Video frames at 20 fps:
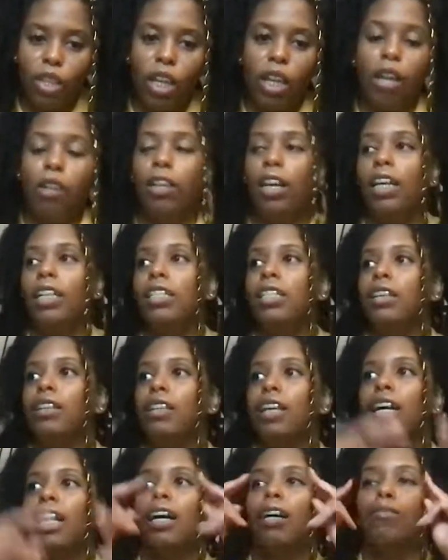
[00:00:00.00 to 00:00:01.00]
Okay, so
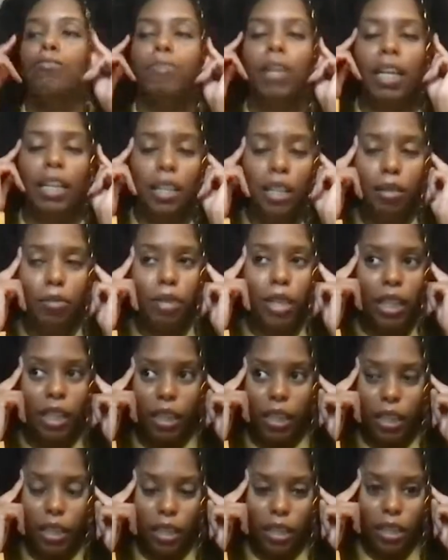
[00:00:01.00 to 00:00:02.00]
yeah,
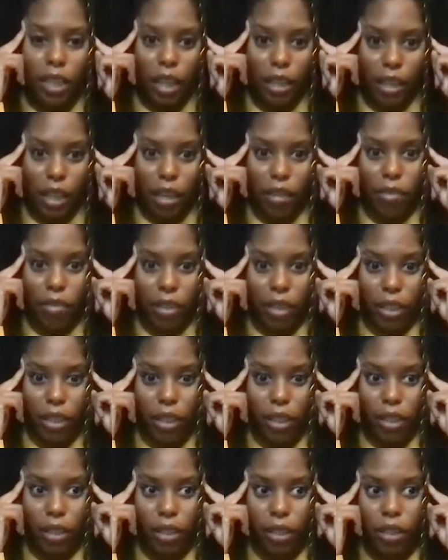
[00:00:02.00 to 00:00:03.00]
pandemic, South Africa.
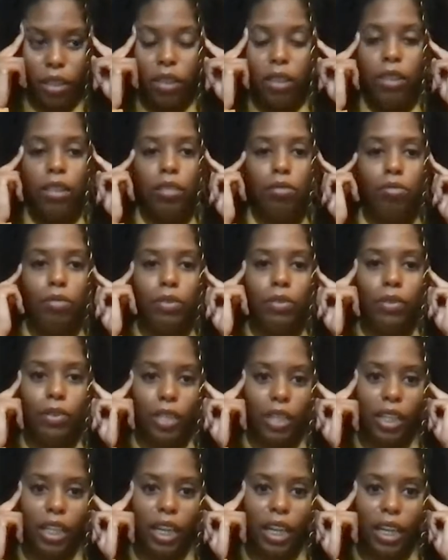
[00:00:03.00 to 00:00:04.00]
Before
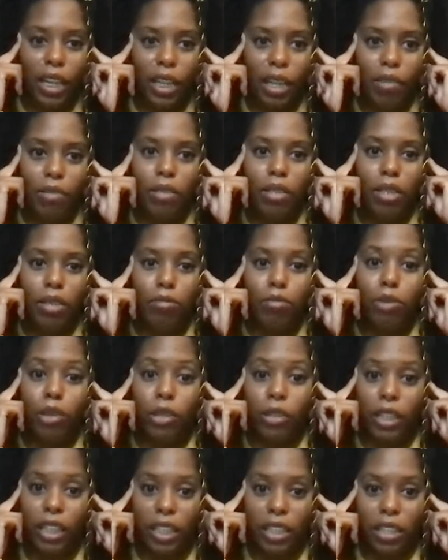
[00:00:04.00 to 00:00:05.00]
that, I was in
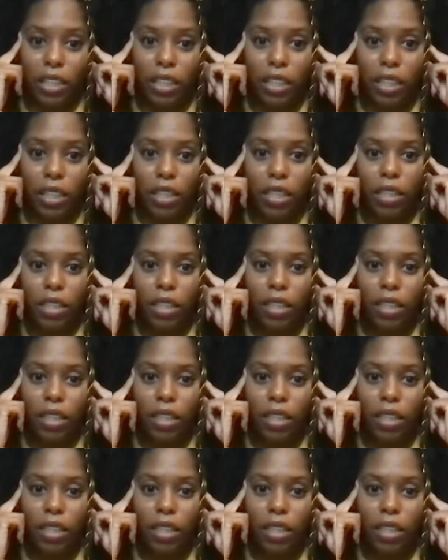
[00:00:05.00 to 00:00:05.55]
Mauritius.